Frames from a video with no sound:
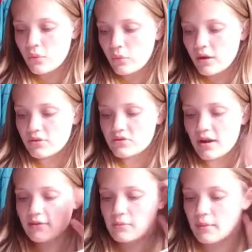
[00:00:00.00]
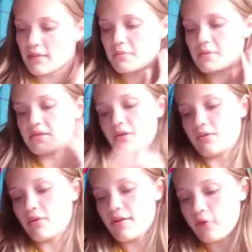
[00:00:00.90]
We are driving by the Missouri
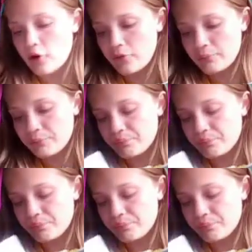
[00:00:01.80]
River.